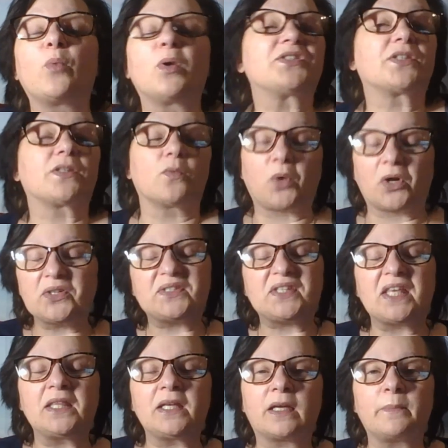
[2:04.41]
What's the worst
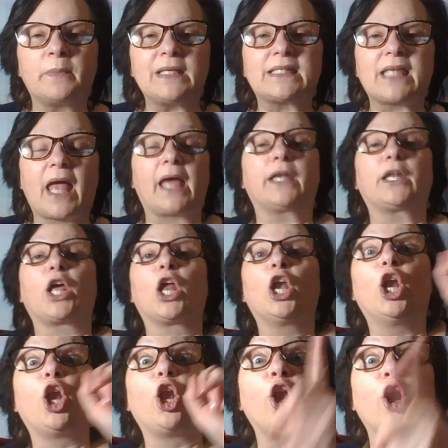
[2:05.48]
thing that could be said?
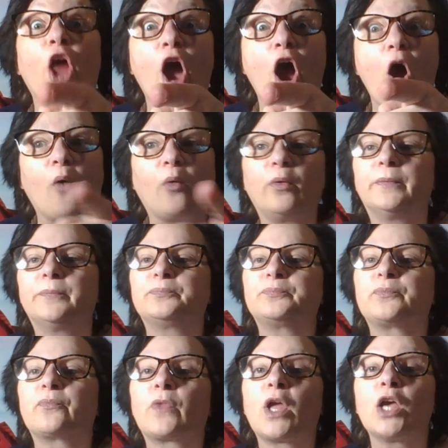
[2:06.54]
No.
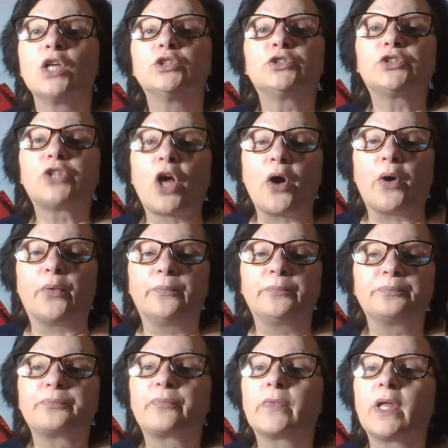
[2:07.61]
So,
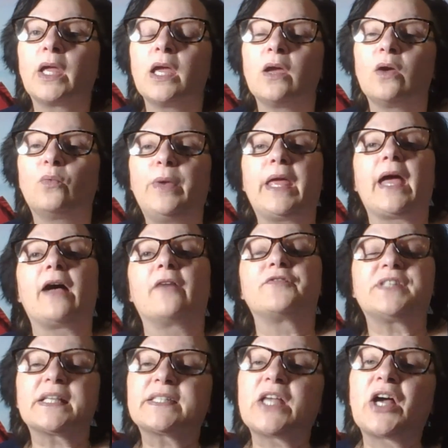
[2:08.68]
we have
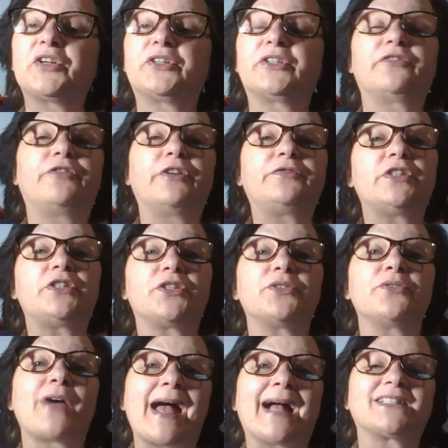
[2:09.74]

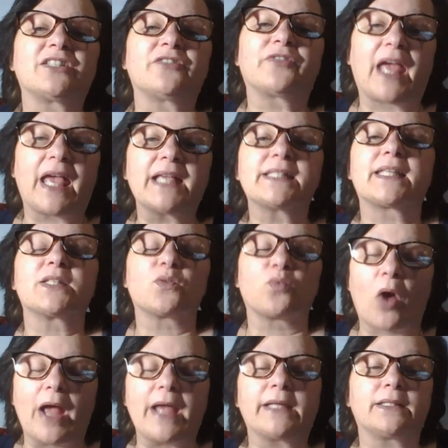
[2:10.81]
652 active cases
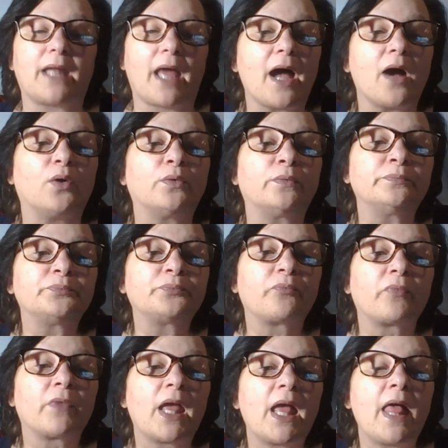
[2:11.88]
right now.
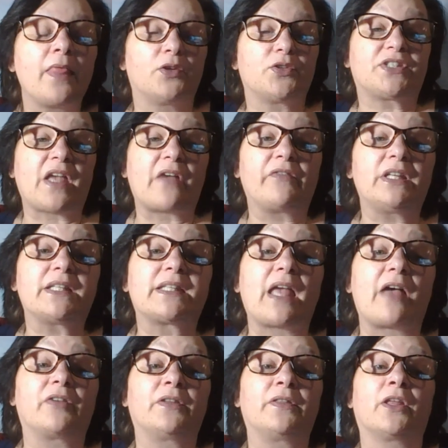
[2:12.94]
There's
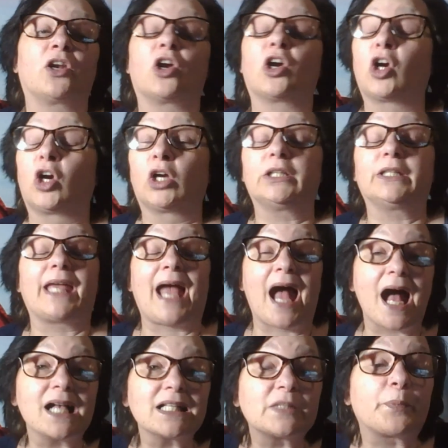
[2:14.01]
77 that are currently
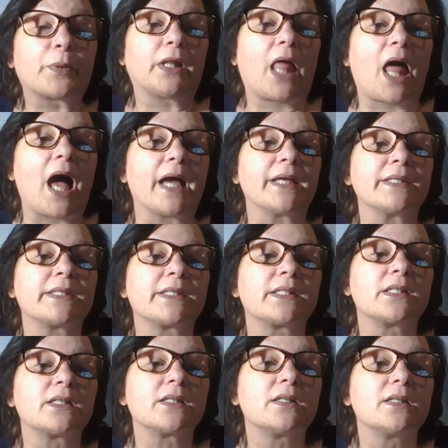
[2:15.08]
hospitalized.